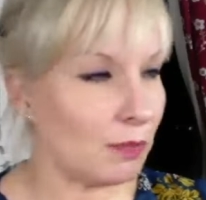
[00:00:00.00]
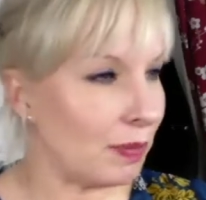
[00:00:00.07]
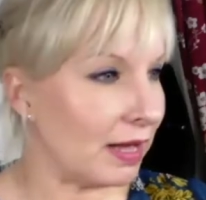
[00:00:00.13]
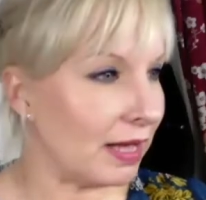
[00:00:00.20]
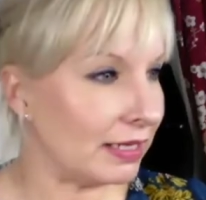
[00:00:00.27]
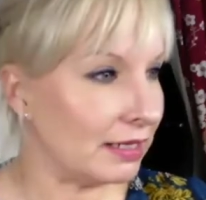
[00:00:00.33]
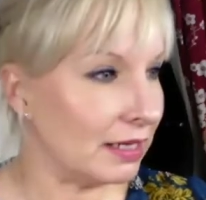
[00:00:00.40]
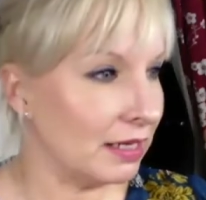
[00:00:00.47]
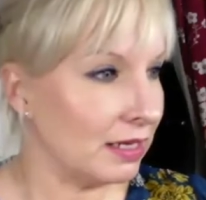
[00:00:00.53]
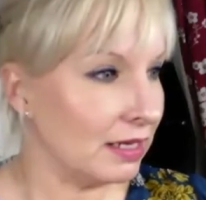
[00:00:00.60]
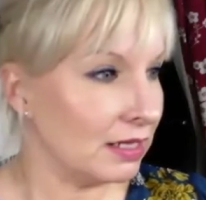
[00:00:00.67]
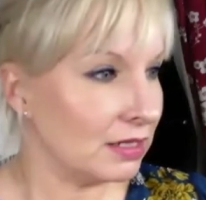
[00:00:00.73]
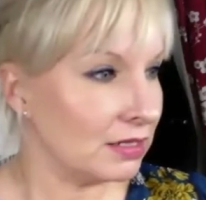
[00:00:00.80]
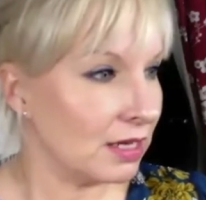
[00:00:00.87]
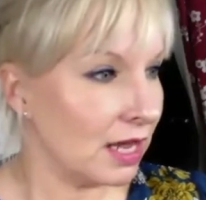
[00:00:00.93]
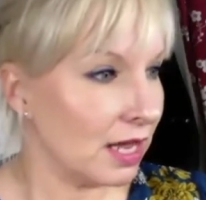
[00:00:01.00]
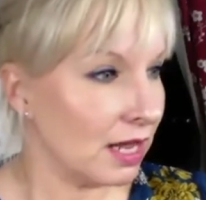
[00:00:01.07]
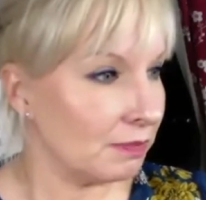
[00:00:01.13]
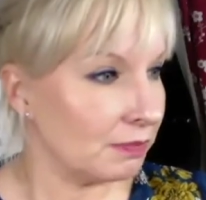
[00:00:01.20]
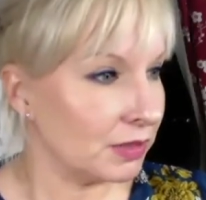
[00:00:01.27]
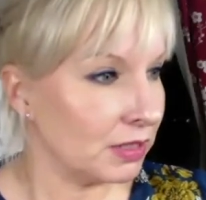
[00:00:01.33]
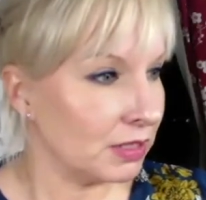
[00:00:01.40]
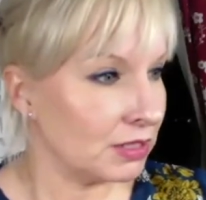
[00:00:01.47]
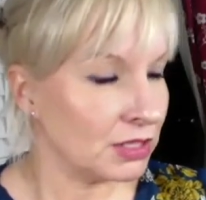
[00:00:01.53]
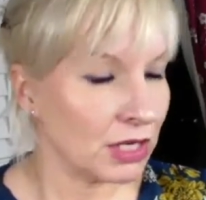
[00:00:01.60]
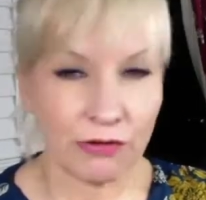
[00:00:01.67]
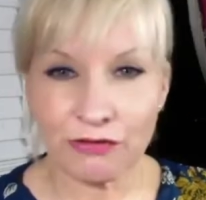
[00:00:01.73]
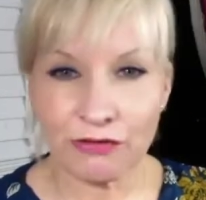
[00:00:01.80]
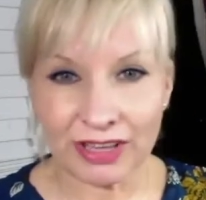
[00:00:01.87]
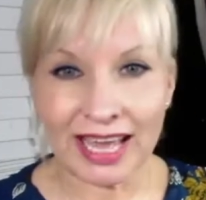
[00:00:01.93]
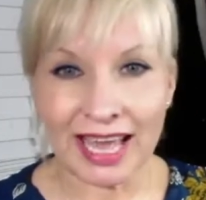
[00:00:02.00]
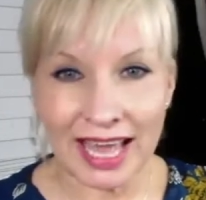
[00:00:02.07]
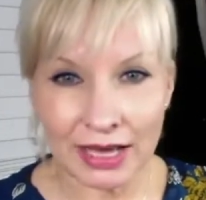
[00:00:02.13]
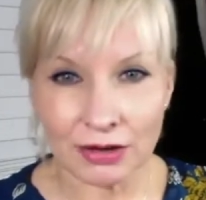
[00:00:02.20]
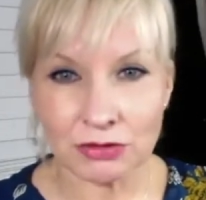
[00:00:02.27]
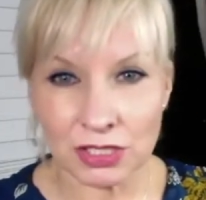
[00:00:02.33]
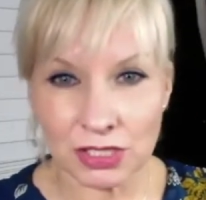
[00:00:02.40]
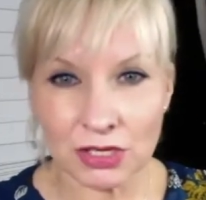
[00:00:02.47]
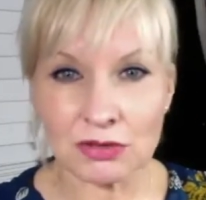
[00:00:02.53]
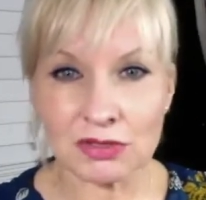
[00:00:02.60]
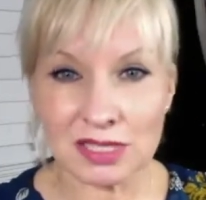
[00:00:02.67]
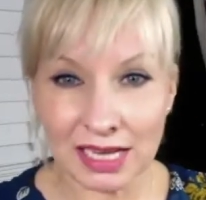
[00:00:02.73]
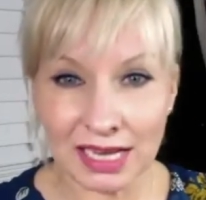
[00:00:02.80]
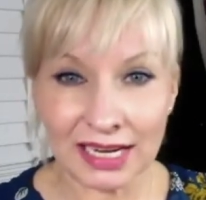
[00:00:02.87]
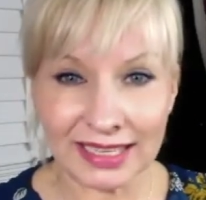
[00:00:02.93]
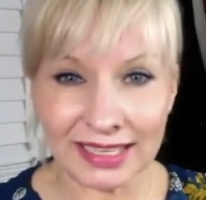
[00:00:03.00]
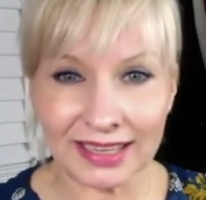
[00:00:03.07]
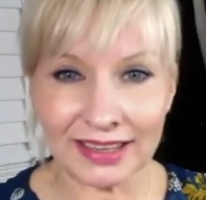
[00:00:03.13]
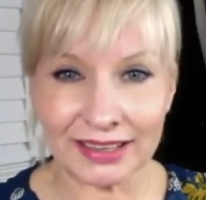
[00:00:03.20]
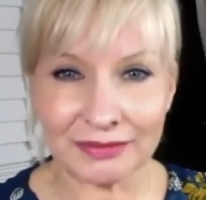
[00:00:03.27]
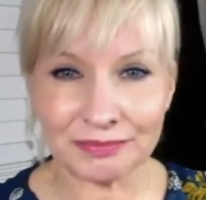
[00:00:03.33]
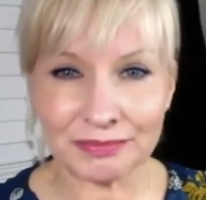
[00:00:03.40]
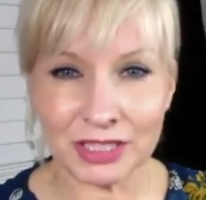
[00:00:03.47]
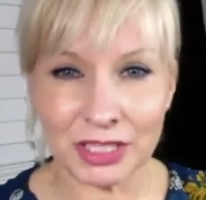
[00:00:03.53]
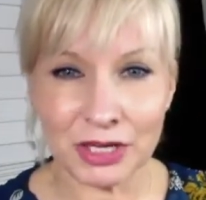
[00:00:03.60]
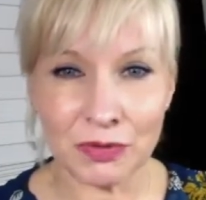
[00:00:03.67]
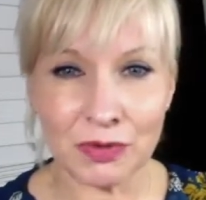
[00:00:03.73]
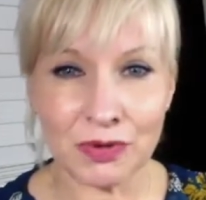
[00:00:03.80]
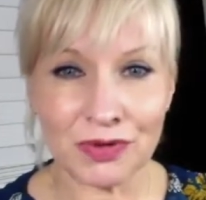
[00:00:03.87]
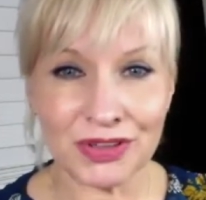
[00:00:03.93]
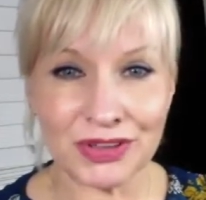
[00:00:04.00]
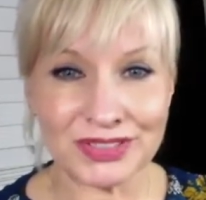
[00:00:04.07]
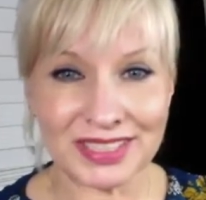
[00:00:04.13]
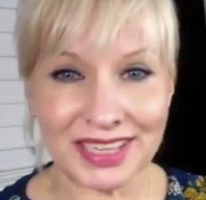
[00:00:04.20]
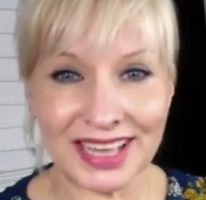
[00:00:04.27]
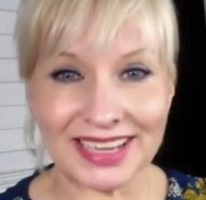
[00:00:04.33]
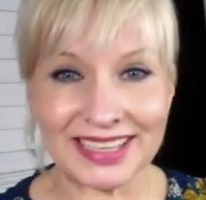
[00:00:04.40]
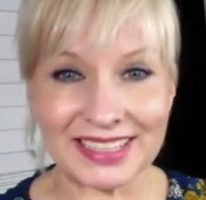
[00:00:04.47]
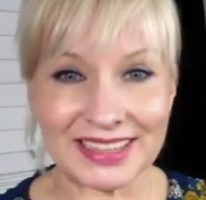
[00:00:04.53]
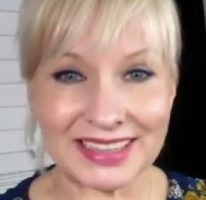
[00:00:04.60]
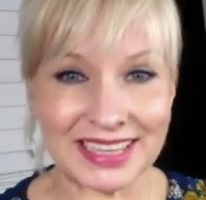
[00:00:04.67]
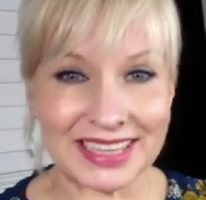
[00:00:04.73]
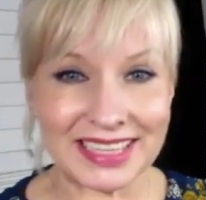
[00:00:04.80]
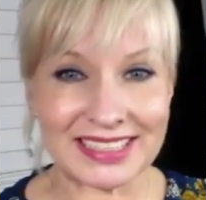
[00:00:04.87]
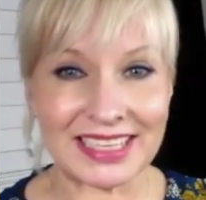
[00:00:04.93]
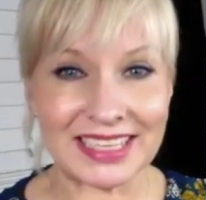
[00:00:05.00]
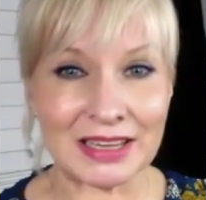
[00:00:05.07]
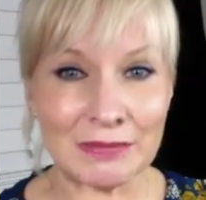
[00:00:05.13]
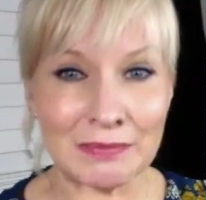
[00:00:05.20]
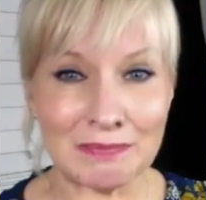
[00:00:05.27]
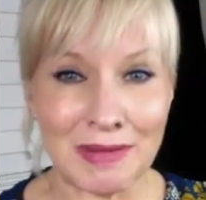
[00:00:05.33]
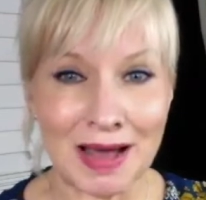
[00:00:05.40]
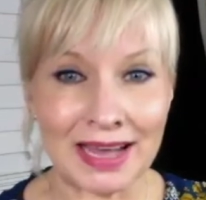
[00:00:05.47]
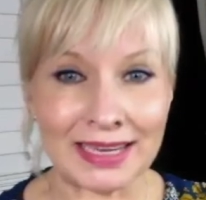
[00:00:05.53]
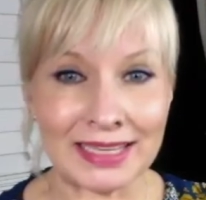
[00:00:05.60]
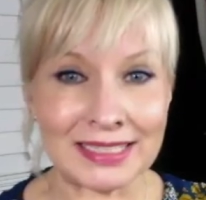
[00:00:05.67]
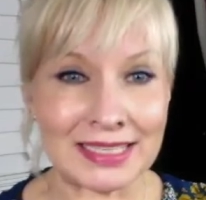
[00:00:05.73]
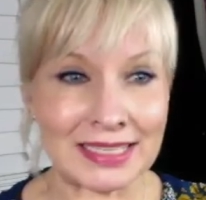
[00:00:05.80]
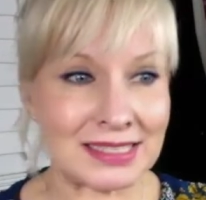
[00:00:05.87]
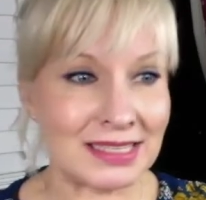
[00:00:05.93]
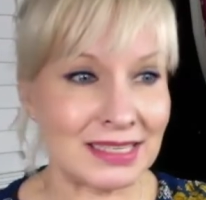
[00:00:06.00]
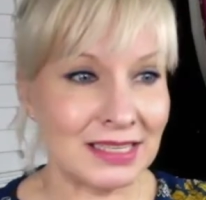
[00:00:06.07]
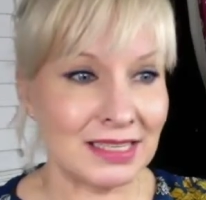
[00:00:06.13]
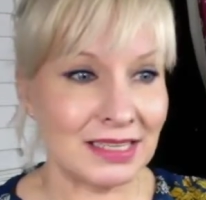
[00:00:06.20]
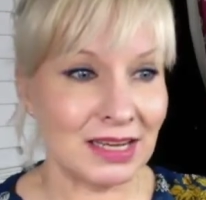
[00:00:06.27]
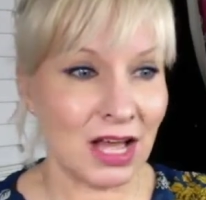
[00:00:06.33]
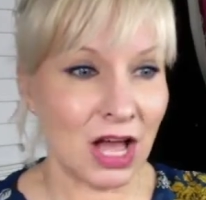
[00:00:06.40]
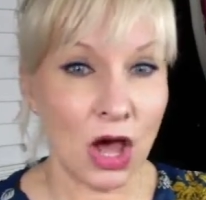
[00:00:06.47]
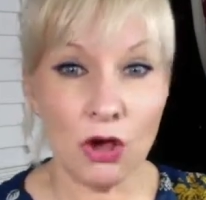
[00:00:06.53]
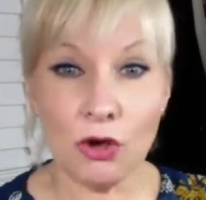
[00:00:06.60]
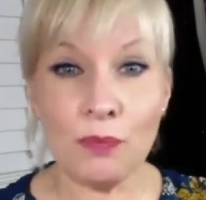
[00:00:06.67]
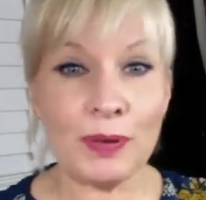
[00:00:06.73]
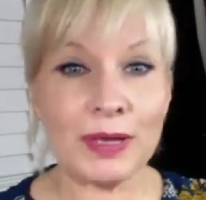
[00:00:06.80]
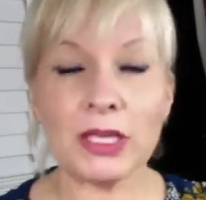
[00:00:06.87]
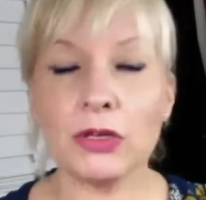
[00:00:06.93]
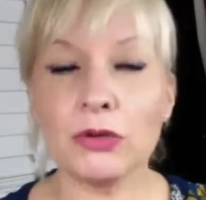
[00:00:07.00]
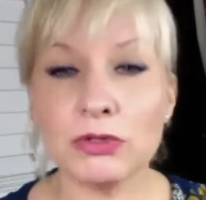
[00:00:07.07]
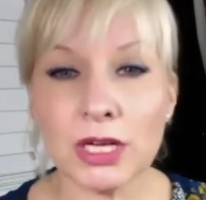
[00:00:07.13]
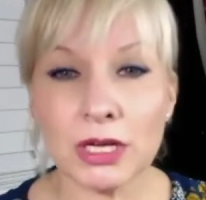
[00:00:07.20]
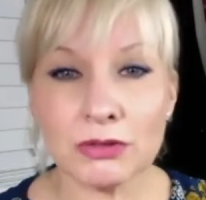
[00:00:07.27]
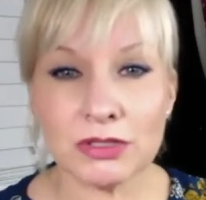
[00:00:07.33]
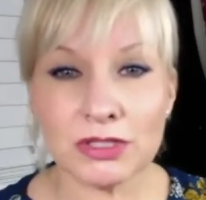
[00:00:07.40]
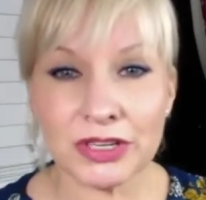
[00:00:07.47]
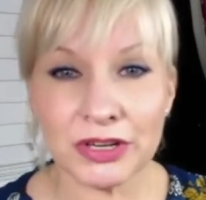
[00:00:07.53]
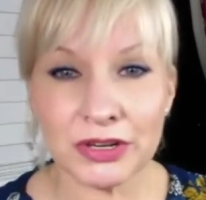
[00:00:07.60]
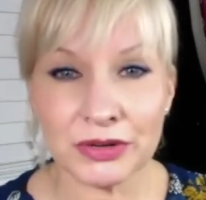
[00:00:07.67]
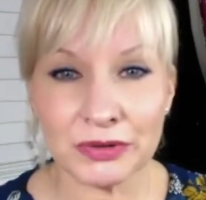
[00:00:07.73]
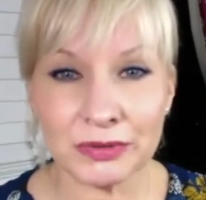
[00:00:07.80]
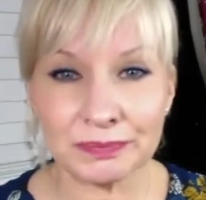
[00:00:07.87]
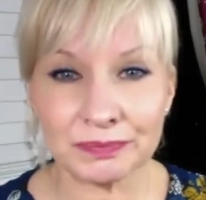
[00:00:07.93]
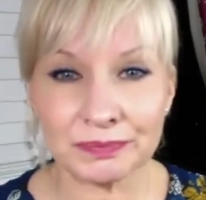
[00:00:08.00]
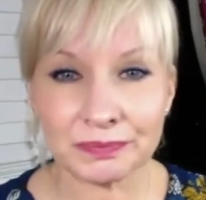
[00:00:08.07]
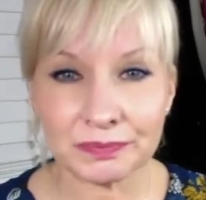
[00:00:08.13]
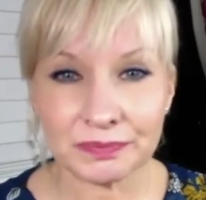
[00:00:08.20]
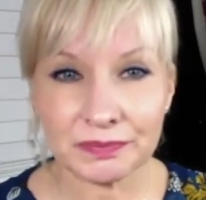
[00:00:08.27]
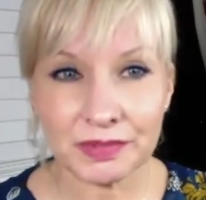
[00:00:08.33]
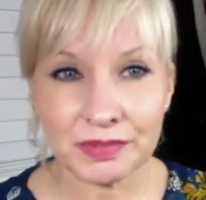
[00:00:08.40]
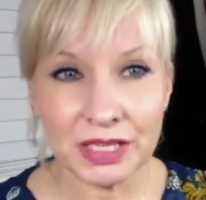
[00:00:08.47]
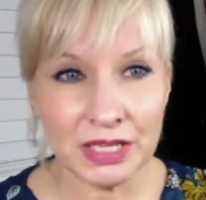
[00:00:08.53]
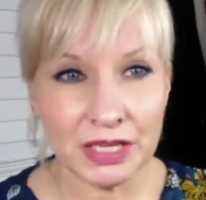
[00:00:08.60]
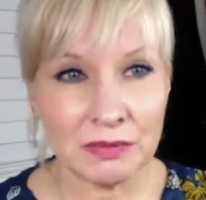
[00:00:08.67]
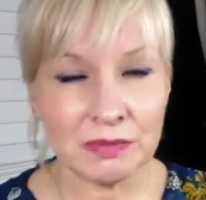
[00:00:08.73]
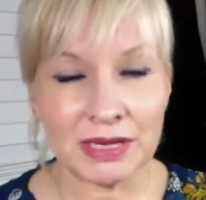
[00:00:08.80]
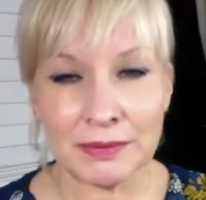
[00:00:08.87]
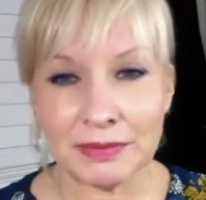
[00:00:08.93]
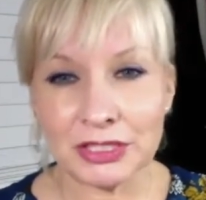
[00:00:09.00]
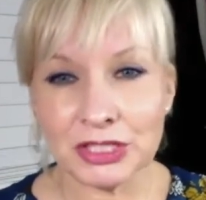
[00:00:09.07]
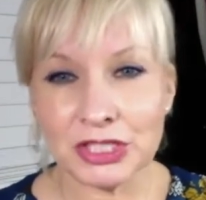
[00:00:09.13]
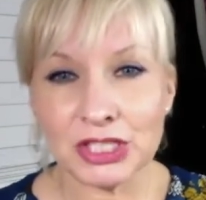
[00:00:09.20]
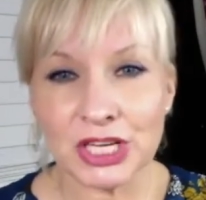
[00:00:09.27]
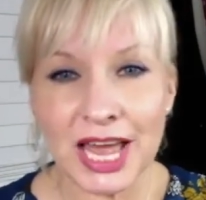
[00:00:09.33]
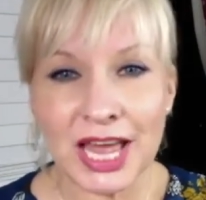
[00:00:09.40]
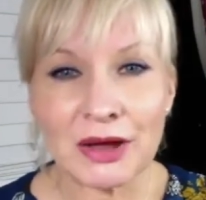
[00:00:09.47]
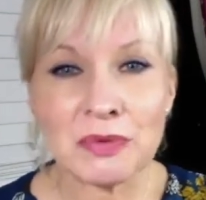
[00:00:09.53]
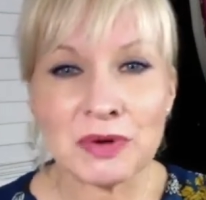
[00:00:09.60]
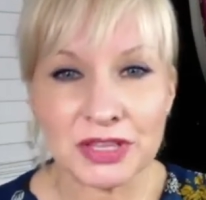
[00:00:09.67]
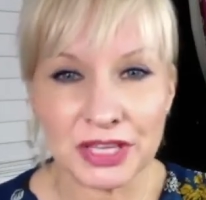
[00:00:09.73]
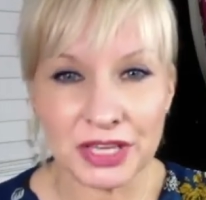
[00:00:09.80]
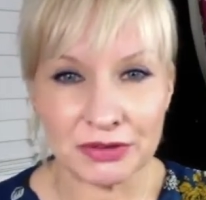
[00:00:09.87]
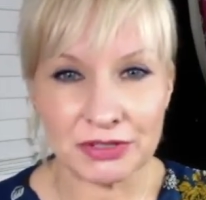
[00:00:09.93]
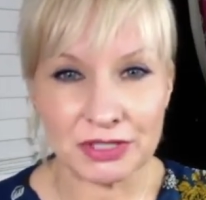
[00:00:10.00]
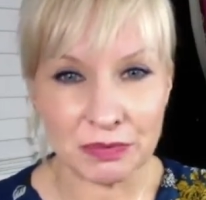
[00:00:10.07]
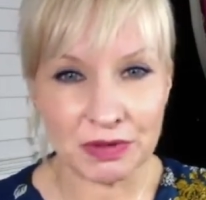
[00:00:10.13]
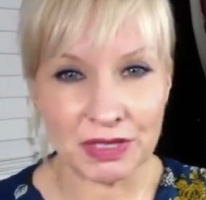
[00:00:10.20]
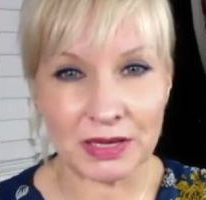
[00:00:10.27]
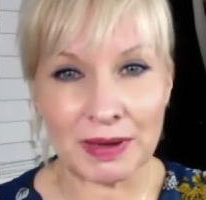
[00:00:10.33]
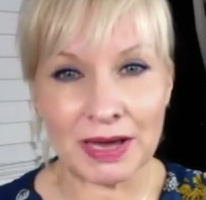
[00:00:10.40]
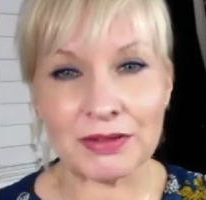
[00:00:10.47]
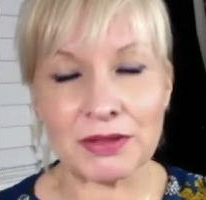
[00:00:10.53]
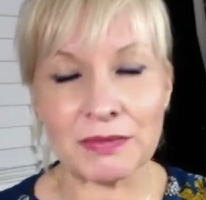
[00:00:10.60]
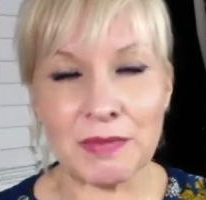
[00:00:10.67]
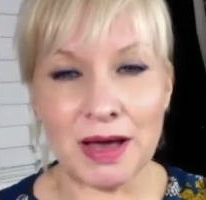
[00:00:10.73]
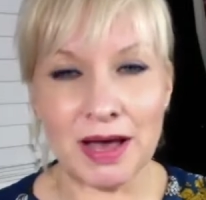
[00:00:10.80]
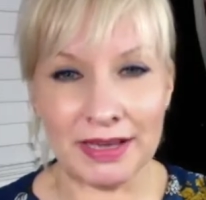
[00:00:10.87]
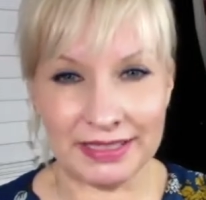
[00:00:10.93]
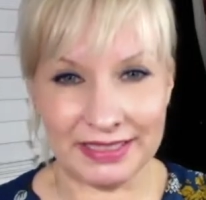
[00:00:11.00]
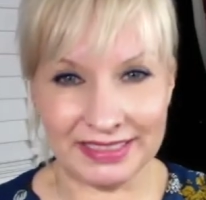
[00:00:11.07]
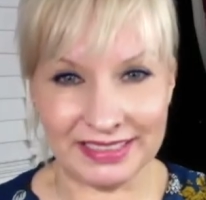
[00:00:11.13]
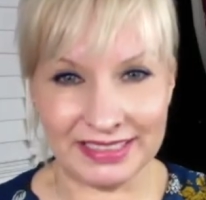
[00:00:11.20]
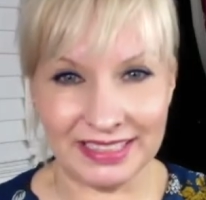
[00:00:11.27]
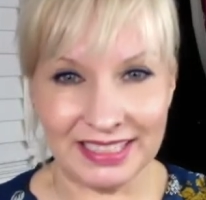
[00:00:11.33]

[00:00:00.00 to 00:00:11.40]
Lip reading: I don't forget how to use the clicker, you know, all those kind of things that your mind is hoping you don't do. But let me just share with you something about the mind.